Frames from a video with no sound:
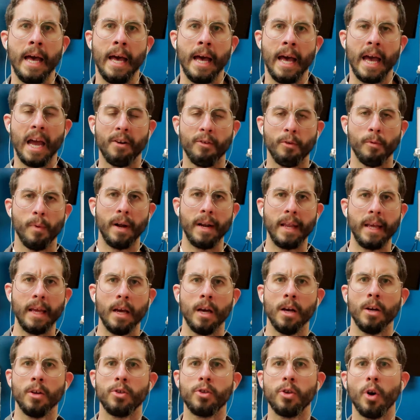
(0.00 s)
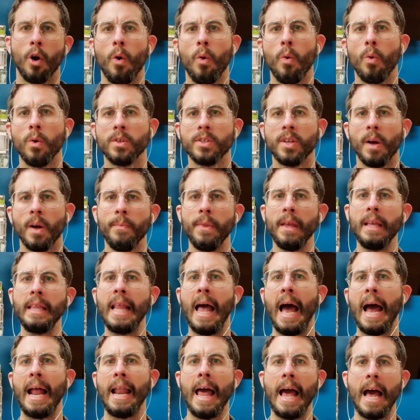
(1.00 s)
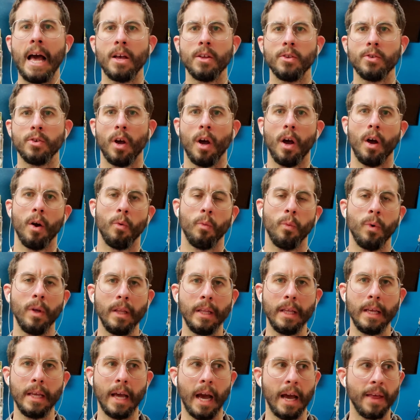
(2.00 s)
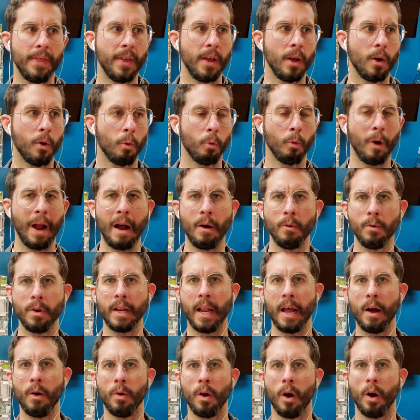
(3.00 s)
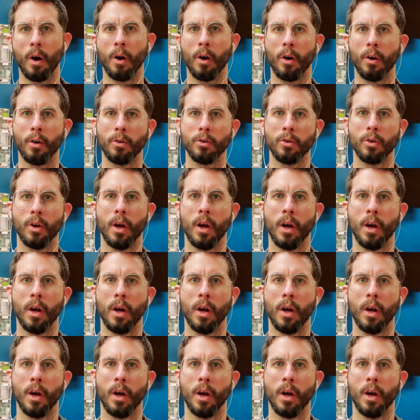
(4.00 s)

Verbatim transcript: Hey everybody, so something that has uh, really, I think, rounded out our,